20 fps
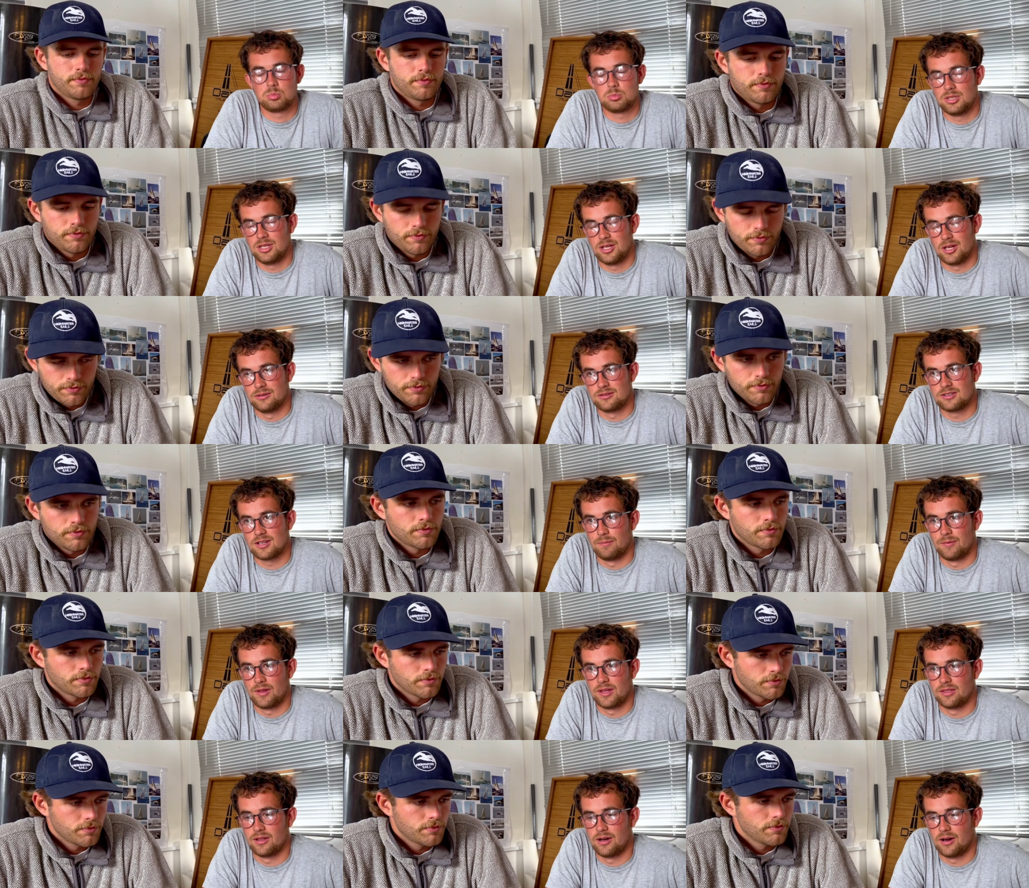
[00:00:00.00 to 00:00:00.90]
Speaker 1: you know,
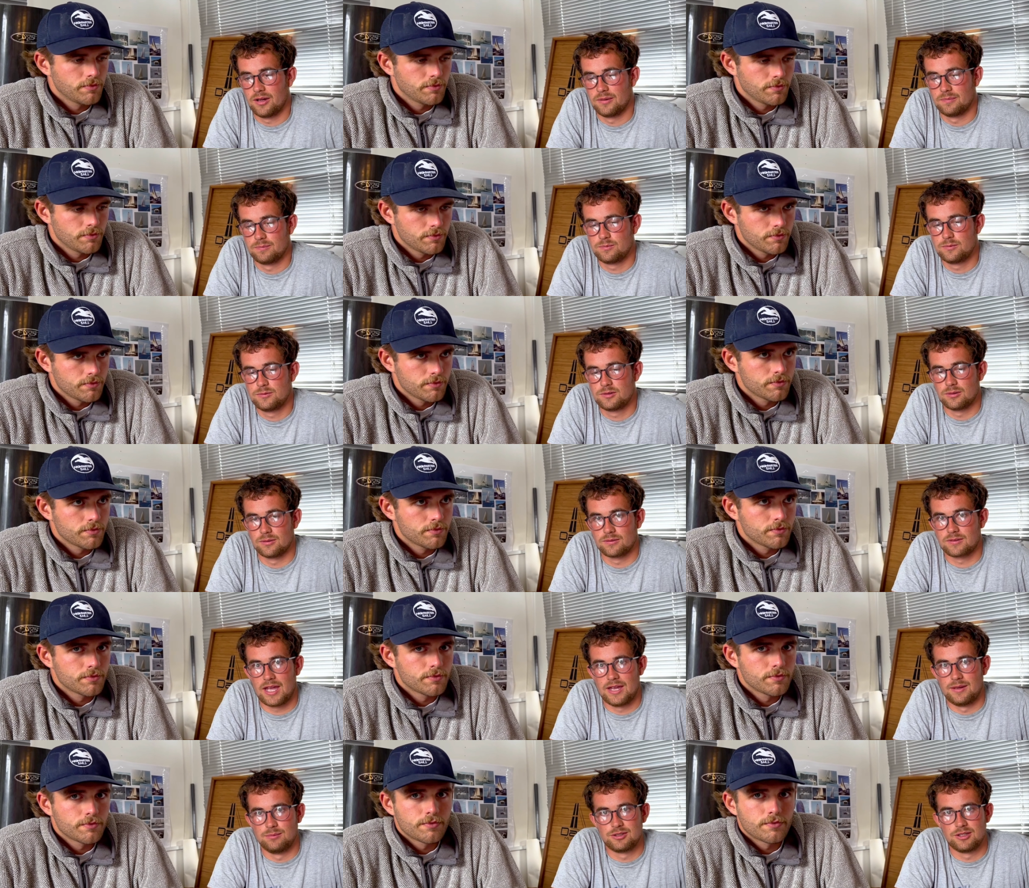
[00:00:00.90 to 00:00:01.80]
something that I sort of
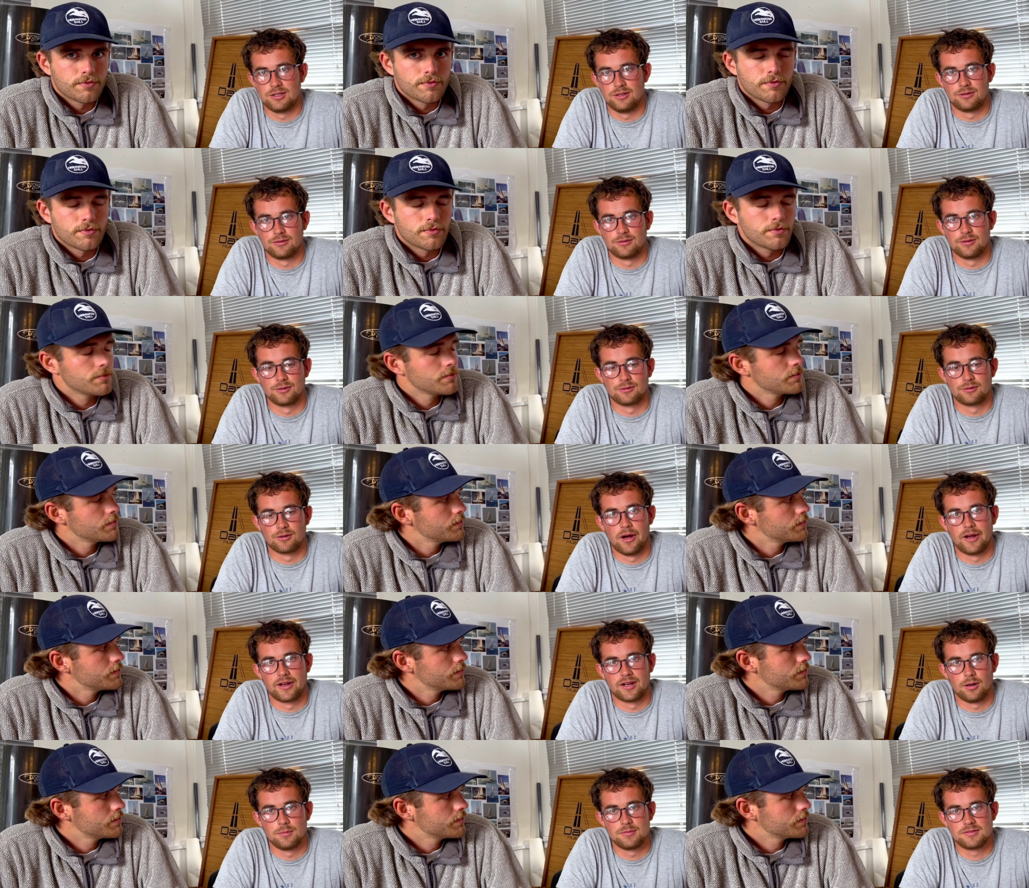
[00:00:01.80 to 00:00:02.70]
came to through
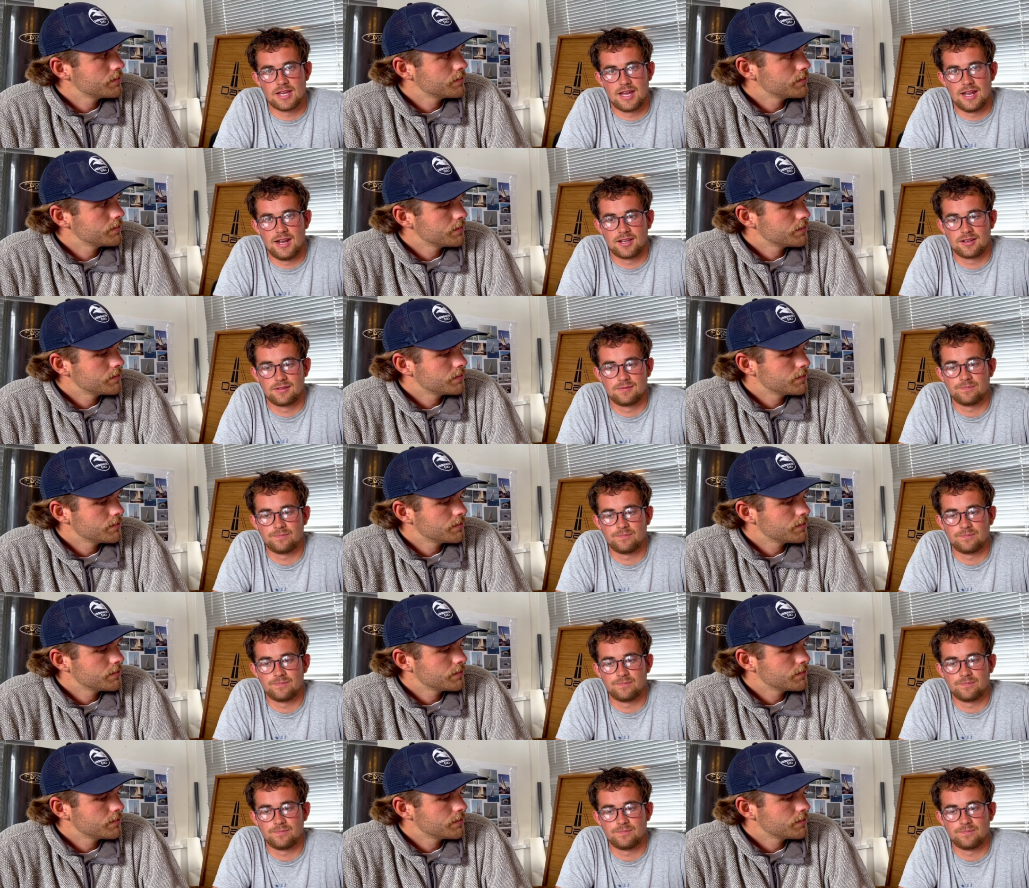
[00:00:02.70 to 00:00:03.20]
growing up sailing.